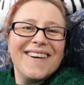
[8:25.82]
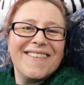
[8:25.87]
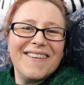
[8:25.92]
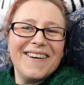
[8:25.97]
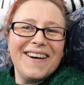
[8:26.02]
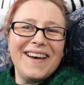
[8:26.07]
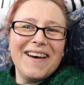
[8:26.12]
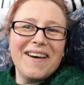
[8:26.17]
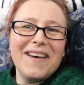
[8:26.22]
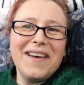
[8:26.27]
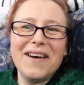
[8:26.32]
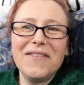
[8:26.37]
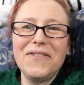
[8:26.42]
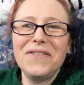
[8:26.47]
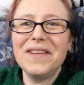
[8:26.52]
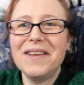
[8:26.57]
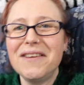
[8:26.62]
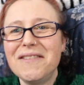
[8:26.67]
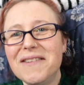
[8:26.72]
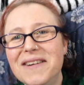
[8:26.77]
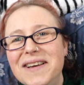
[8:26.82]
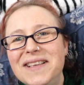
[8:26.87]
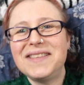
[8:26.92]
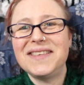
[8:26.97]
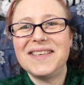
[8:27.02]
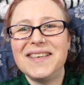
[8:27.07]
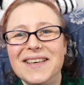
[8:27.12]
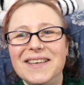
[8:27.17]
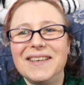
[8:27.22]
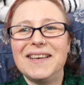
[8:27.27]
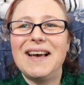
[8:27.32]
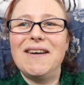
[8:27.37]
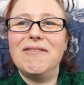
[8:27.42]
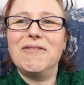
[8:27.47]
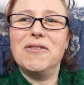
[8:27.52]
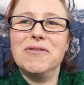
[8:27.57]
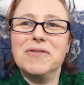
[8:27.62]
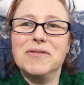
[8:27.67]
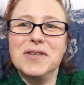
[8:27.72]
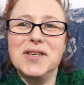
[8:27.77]
Right, I have no idea how
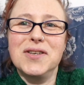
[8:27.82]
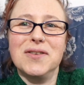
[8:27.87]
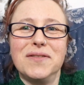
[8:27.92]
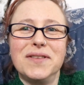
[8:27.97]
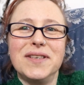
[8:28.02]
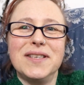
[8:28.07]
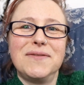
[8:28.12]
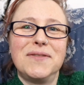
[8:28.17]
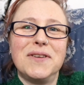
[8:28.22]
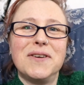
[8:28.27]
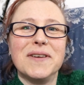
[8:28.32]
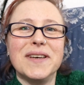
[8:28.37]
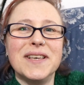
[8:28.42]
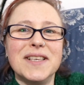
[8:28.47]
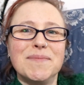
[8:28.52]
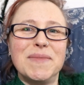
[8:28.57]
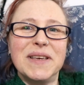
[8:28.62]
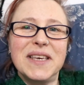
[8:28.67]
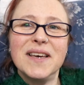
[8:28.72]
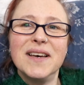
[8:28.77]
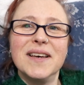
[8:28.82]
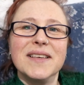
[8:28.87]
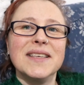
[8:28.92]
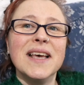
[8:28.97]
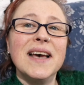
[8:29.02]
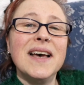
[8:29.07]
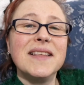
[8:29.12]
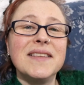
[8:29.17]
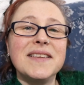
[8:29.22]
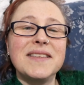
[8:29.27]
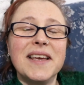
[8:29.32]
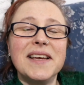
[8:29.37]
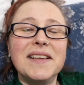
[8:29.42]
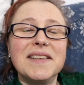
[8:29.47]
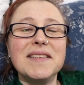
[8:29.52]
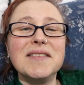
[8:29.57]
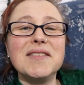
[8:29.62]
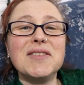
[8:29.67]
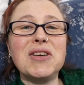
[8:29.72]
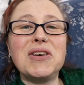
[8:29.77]
long or short this vlog is because today
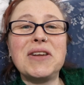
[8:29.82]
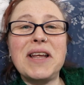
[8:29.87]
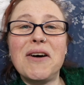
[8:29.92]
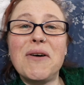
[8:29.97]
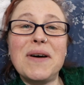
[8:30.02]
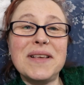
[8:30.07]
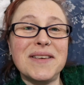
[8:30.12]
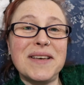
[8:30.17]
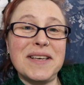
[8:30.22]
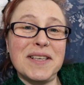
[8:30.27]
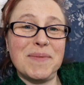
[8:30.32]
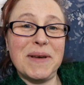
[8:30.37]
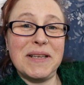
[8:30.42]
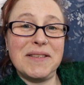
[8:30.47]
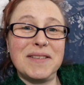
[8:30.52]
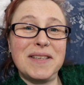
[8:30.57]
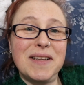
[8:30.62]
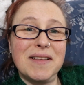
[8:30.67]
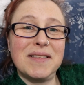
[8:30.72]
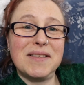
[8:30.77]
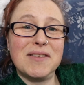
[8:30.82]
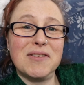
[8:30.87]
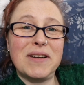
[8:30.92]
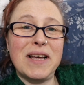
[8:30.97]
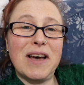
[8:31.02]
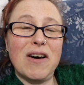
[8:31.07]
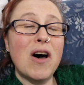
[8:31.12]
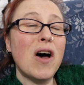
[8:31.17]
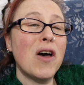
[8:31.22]
didn't turn out as I expected it to turn out.